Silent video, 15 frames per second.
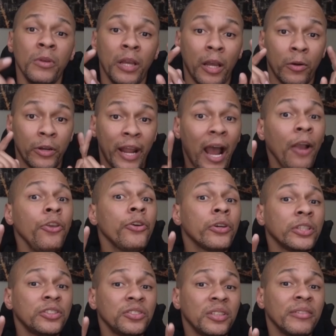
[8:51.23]
And now you're going
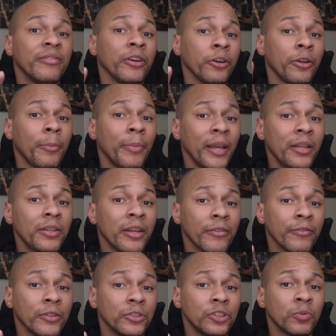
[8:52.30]
to see a very big
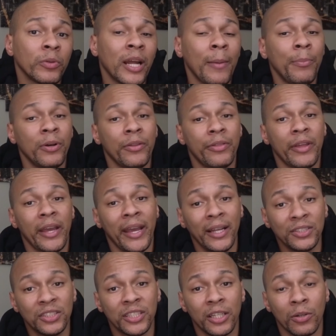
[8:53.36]
difference when I put the
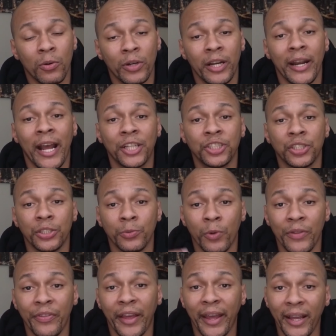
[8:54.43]
headset on and actually
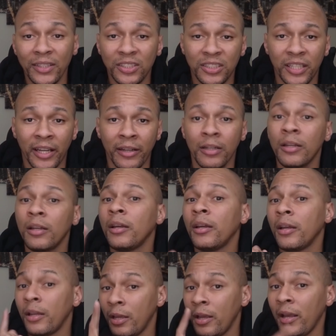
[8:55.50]
run the headset
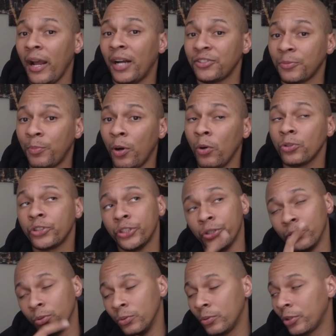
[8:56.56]
as opposed
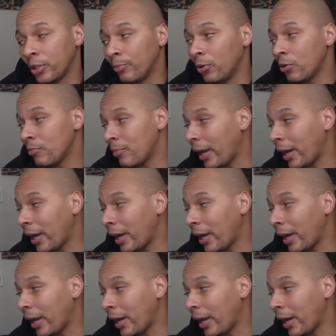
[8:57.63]
to the boom